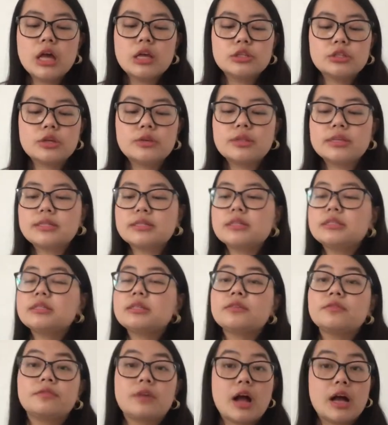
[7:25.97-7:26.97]
So this is
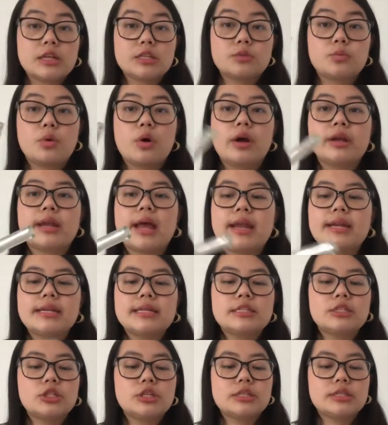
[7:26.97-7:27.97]
the first one and
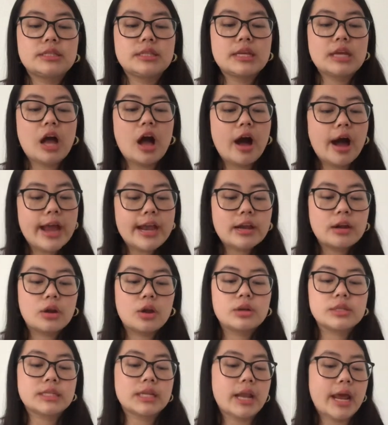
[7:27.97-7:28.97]
it's just the High
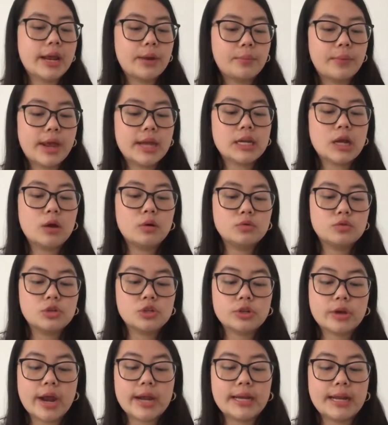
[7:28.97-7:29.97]
Gloss Lightweight Ultra
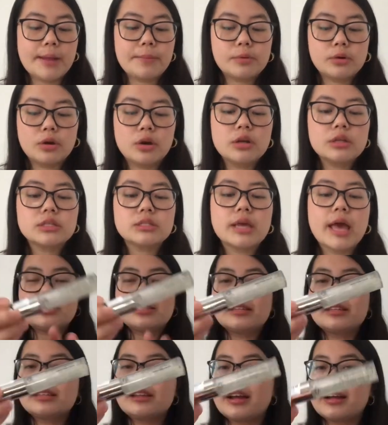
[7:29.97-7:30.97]
Shine Lip Gloss.
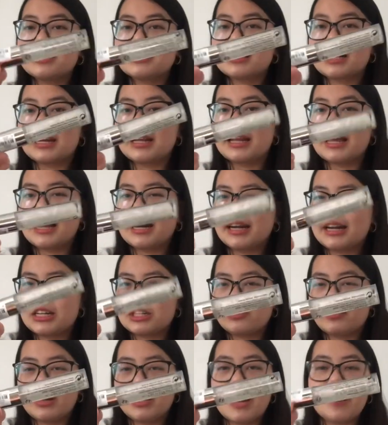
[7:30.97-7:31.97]
It's a nice clear
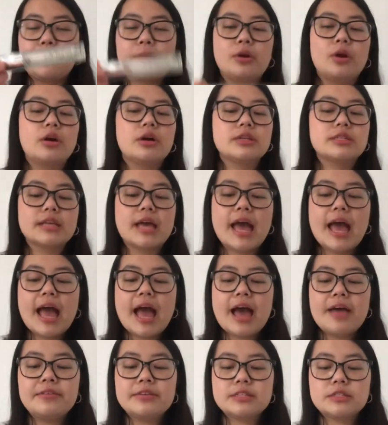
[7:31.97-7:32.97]
glittery lip gloss
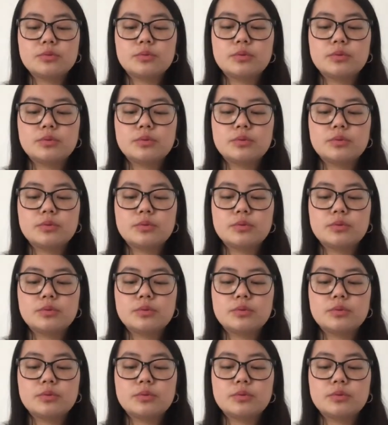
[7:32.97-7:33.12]
and this